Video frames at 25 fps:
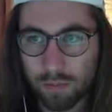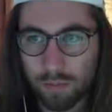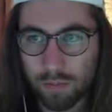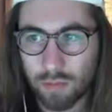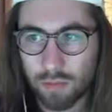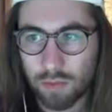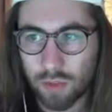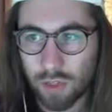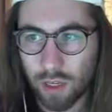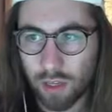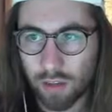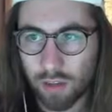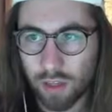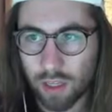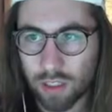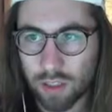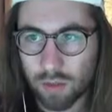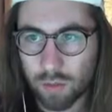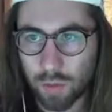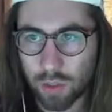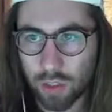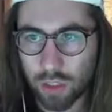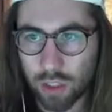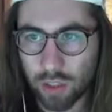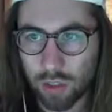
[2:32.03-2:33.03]
So yeah, that's
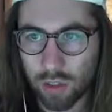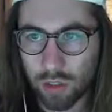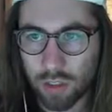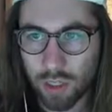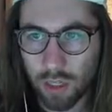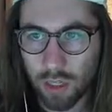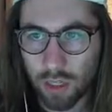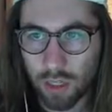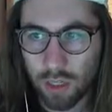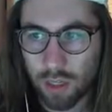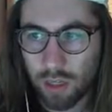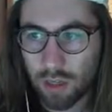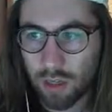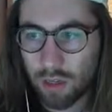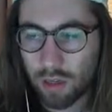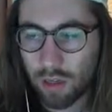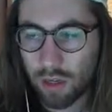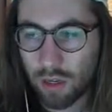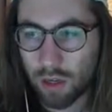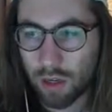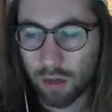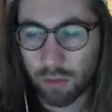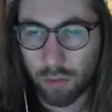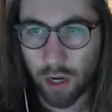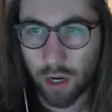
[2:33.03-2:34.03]
what she looks like.
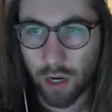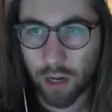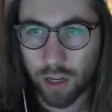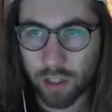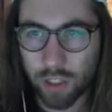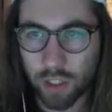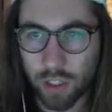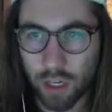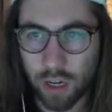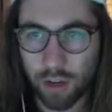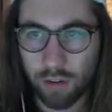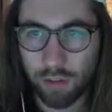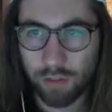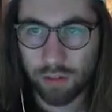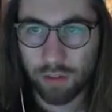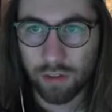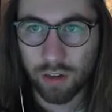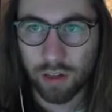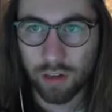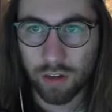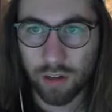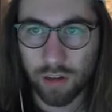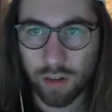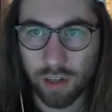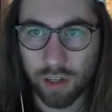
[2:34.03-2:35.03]
Right-hand drive
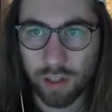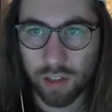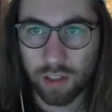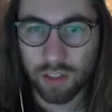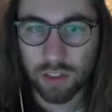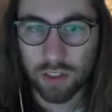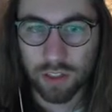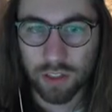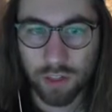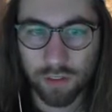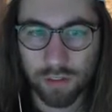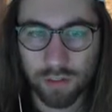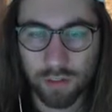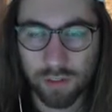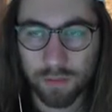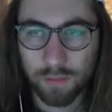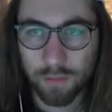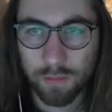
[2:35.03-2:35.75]
and all that good stuff.